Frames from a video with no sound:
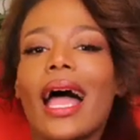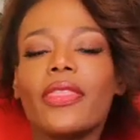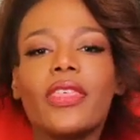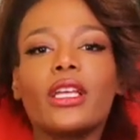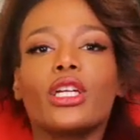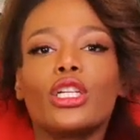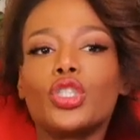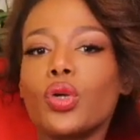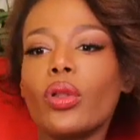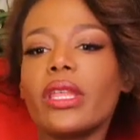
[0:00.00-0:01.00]
think
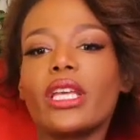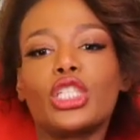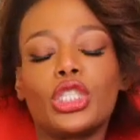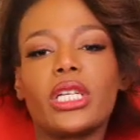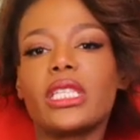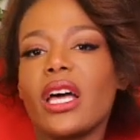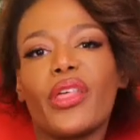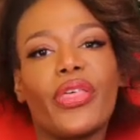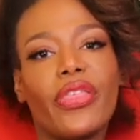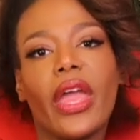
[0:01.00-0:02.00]
controlling is just a
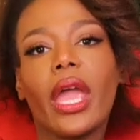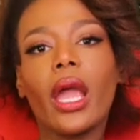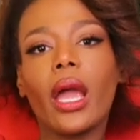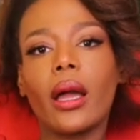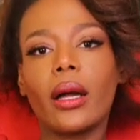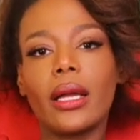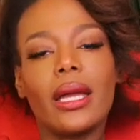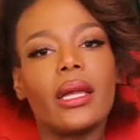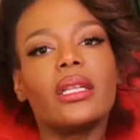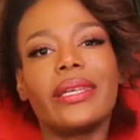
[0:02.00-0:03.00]
thing.
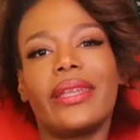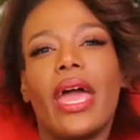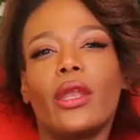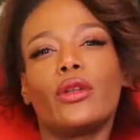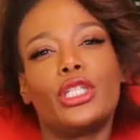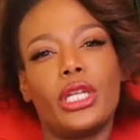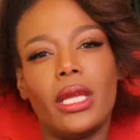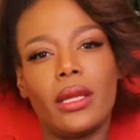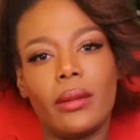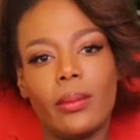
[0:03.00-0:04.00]
It's an
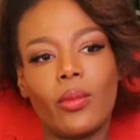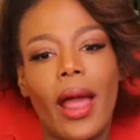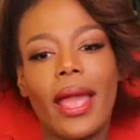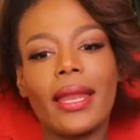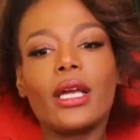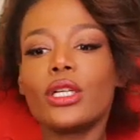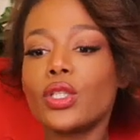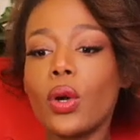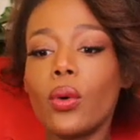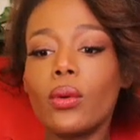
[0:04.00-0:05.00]
energy, right?
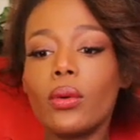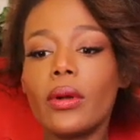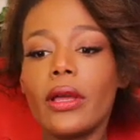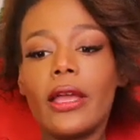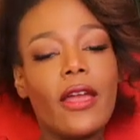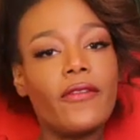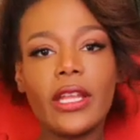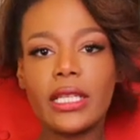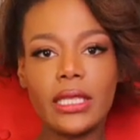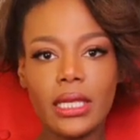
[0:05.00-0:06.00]
So if
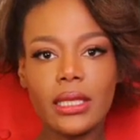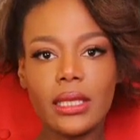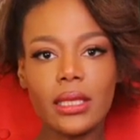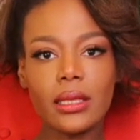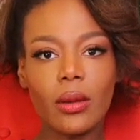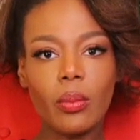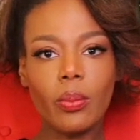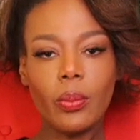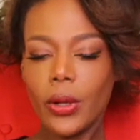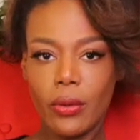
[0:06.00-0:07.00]
it exists,
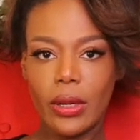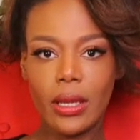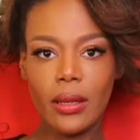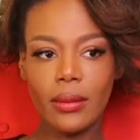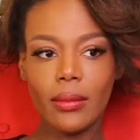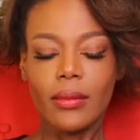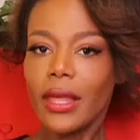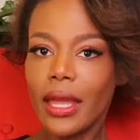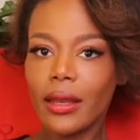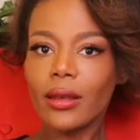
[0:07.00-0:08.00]
period,
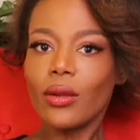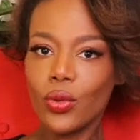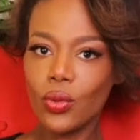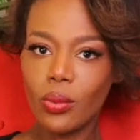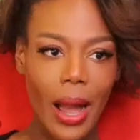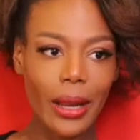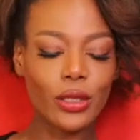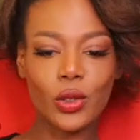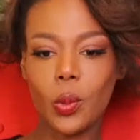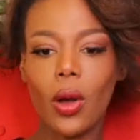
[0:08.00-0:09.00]
then you might
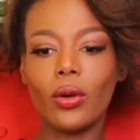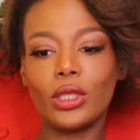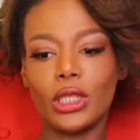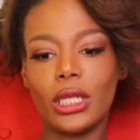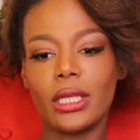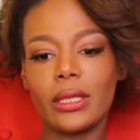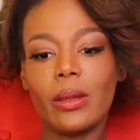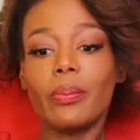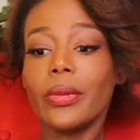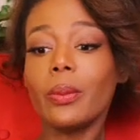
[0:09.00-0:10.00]
as well
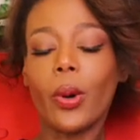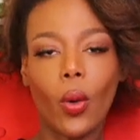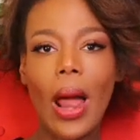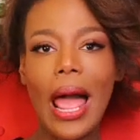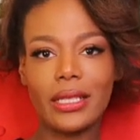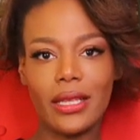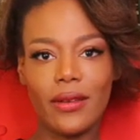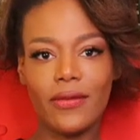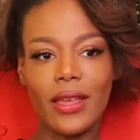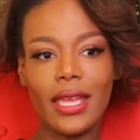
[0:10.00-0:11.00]
just be
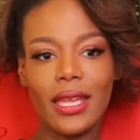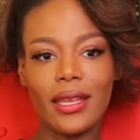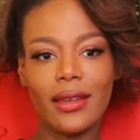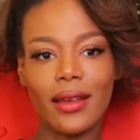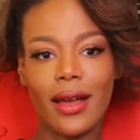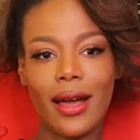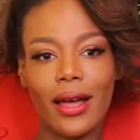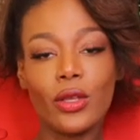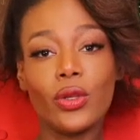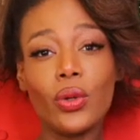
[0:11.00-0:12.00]
proactive in
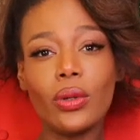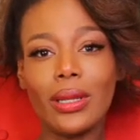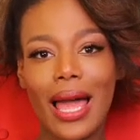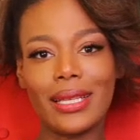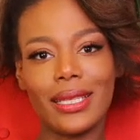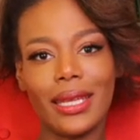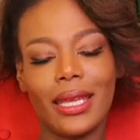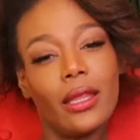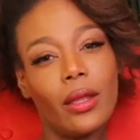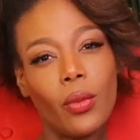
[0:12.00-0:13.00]
utilizing
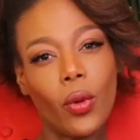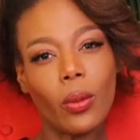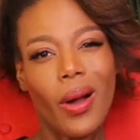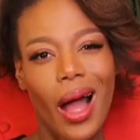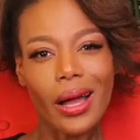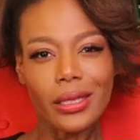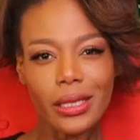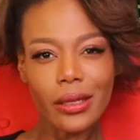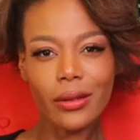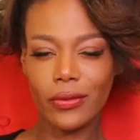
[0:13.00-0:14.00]
it in the more
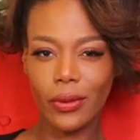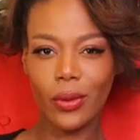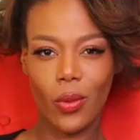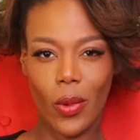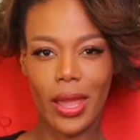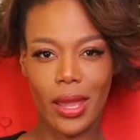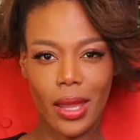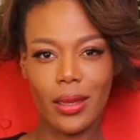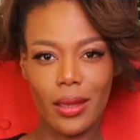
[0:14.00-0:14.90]
positive way,